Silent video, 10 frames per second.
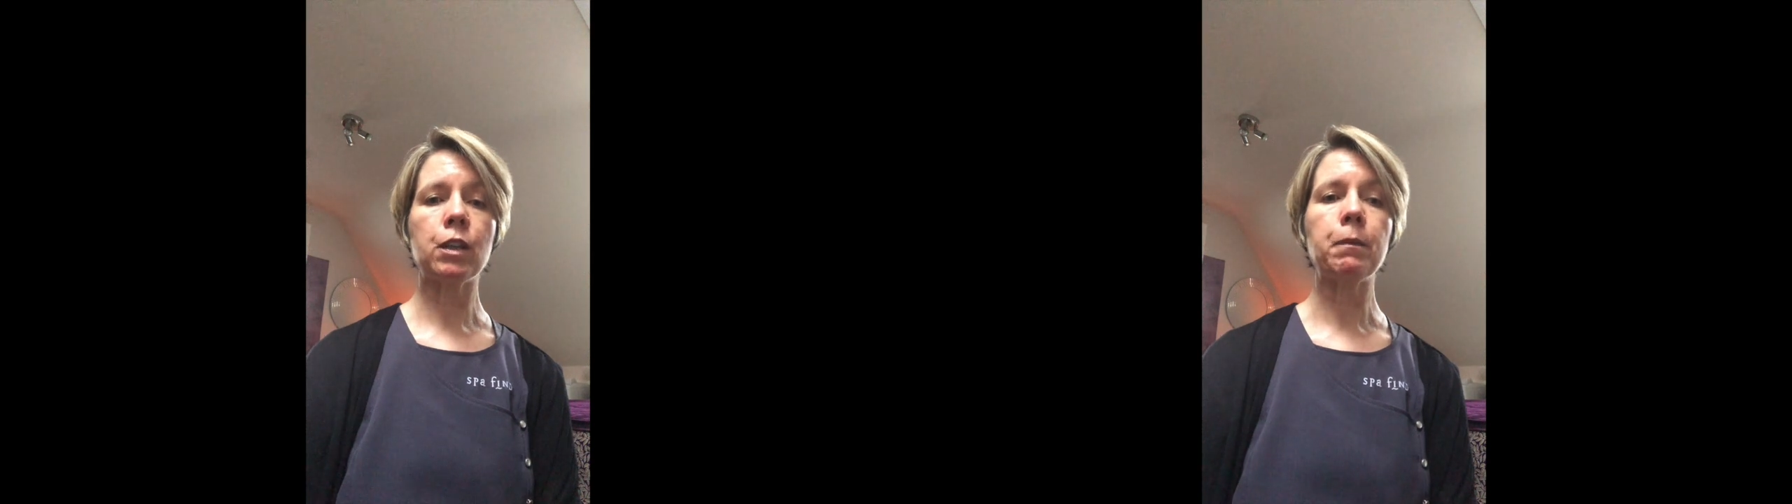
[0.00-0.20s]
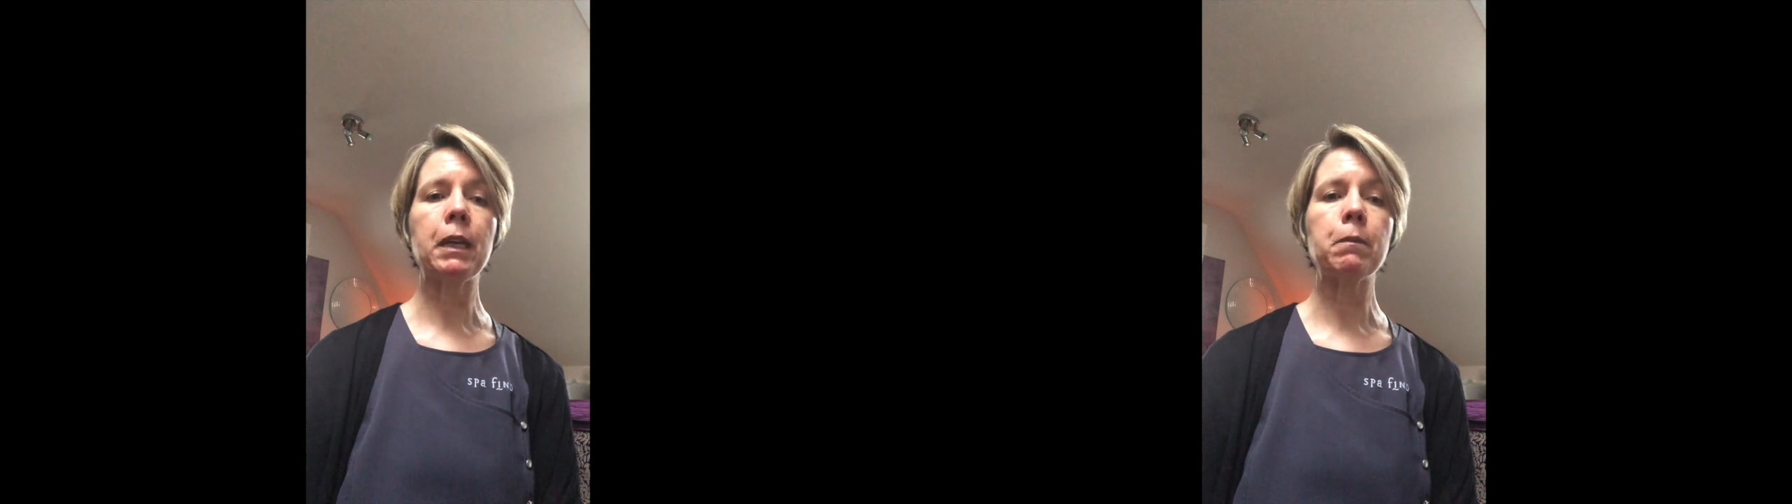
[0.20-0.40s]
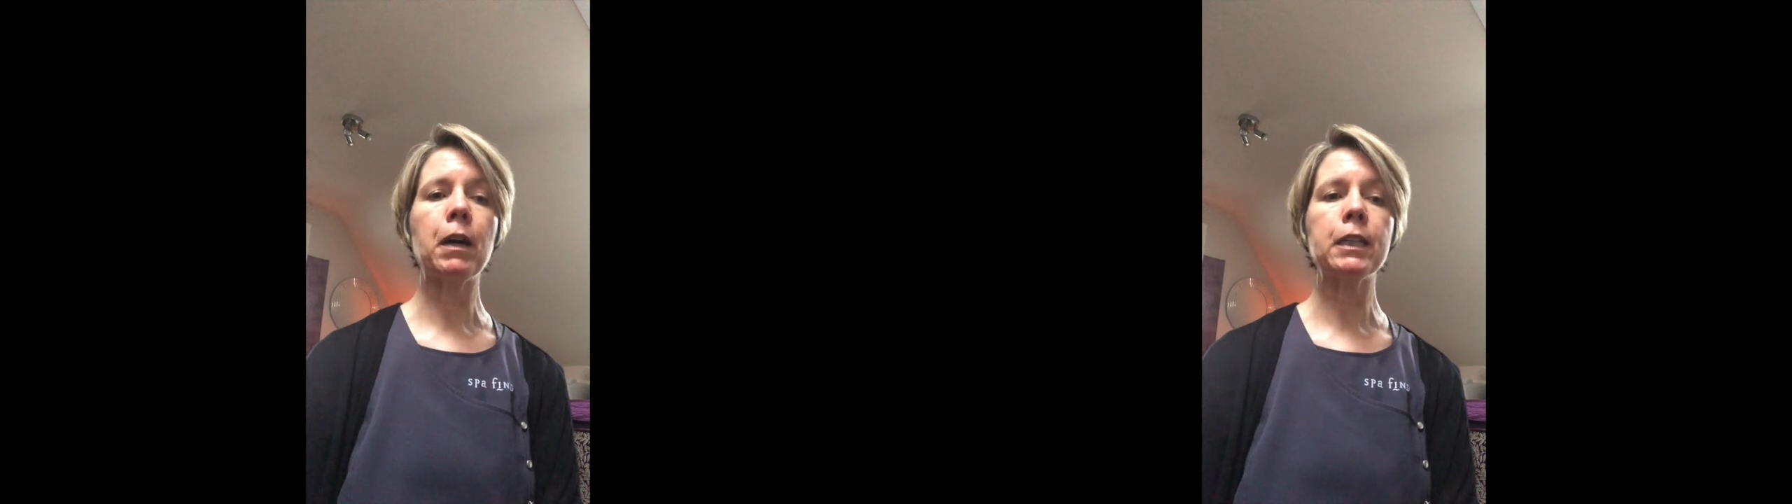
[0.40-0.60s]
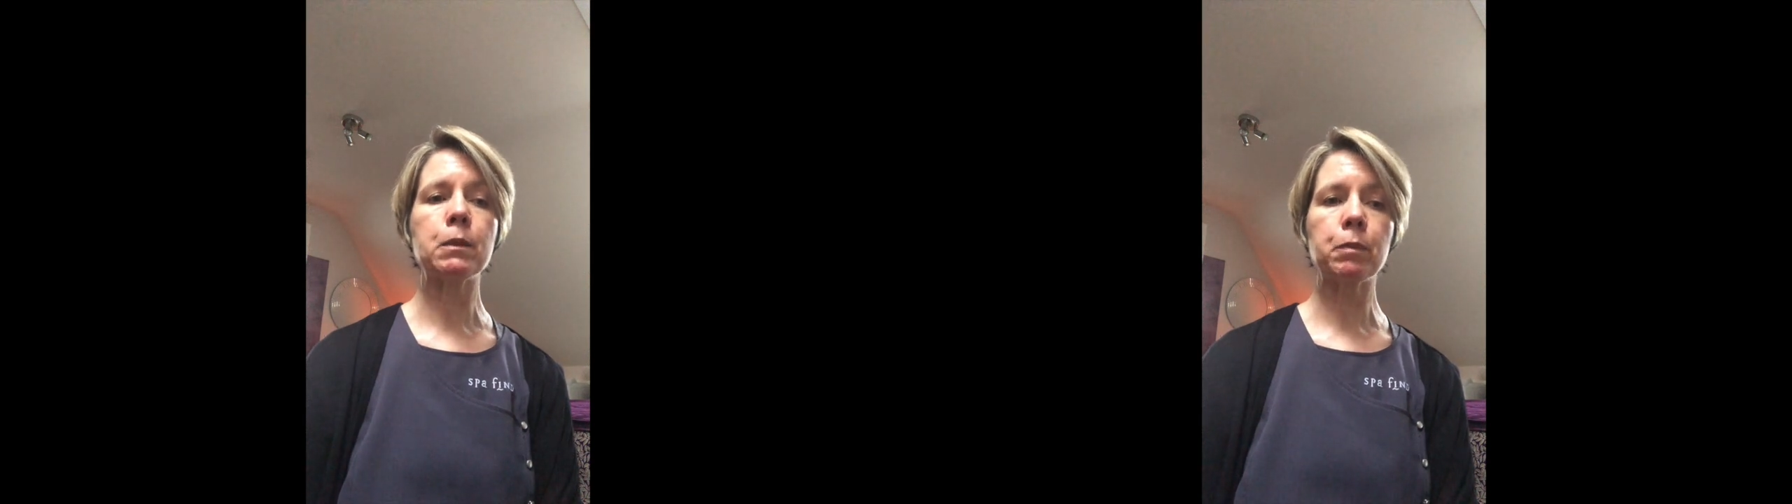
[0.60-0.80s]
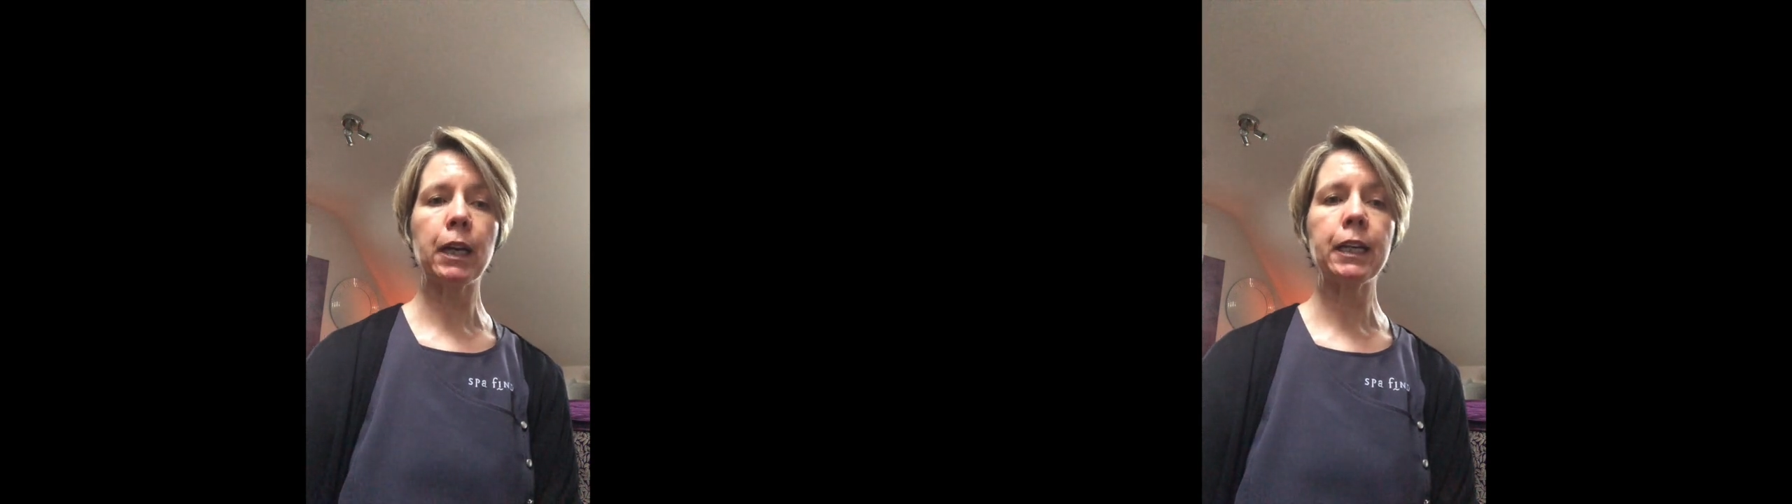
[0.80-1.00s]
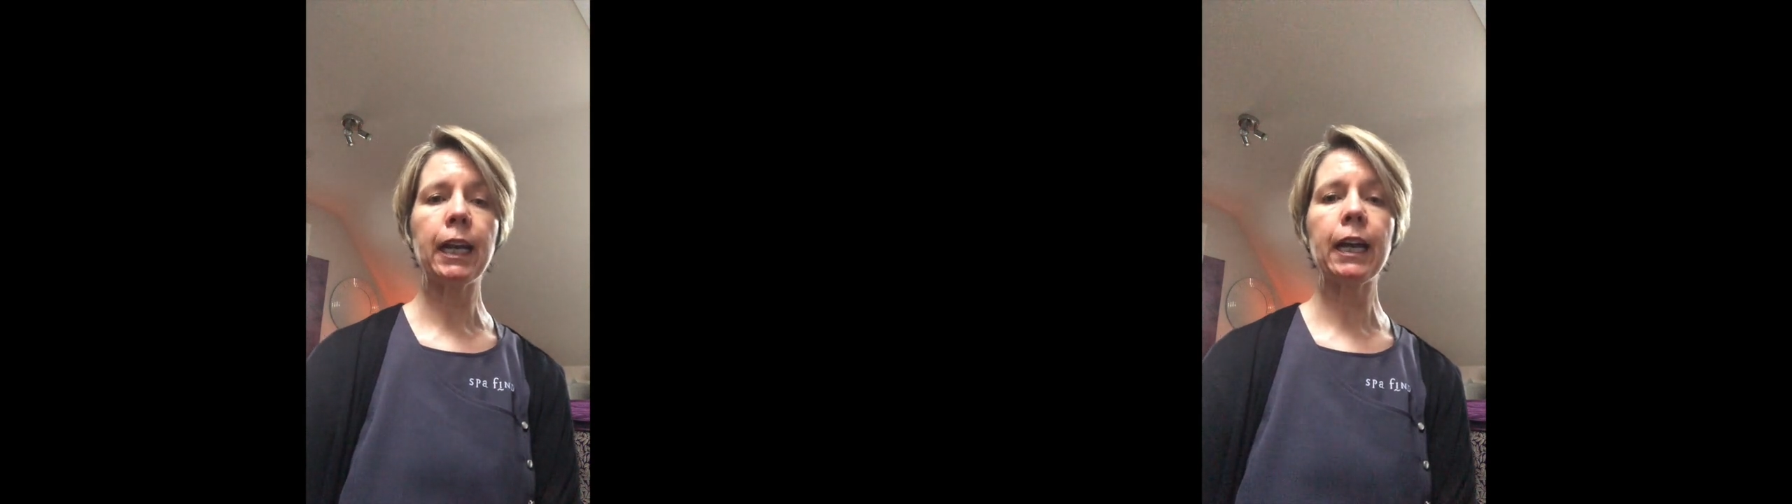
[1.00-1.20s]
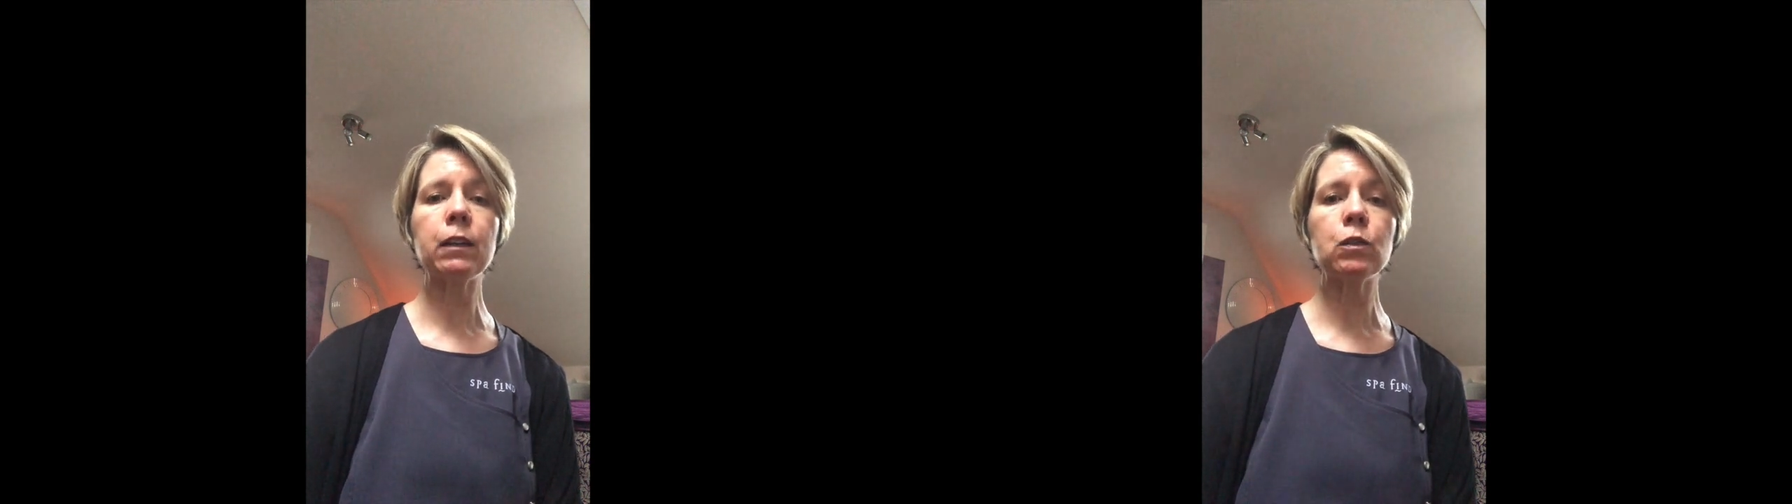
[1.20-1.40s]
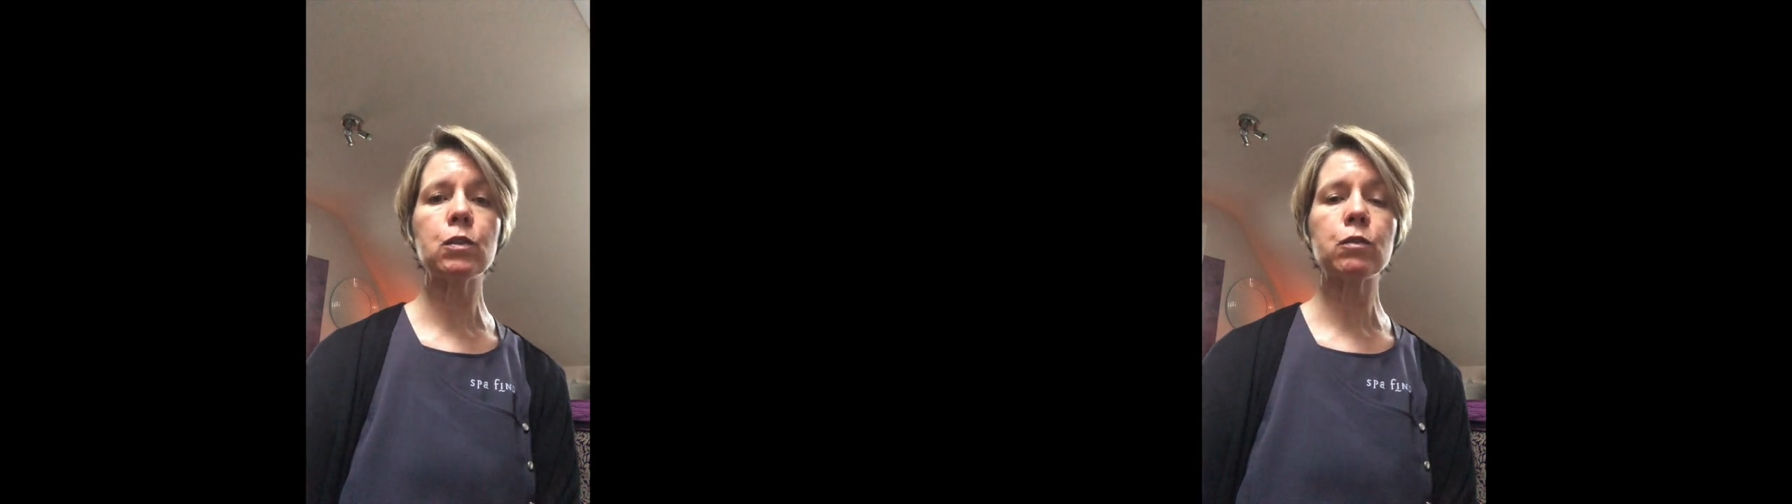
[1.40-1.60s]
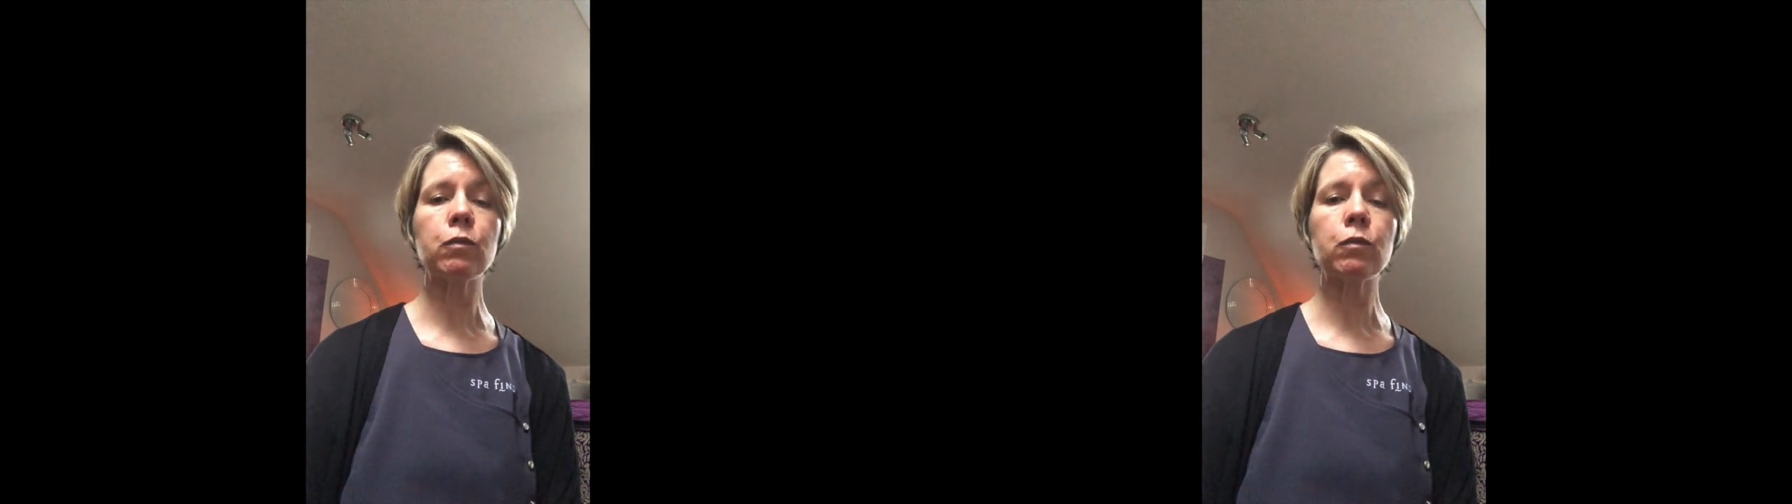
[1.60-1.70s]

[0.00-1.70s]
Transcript: to minimise breakouts,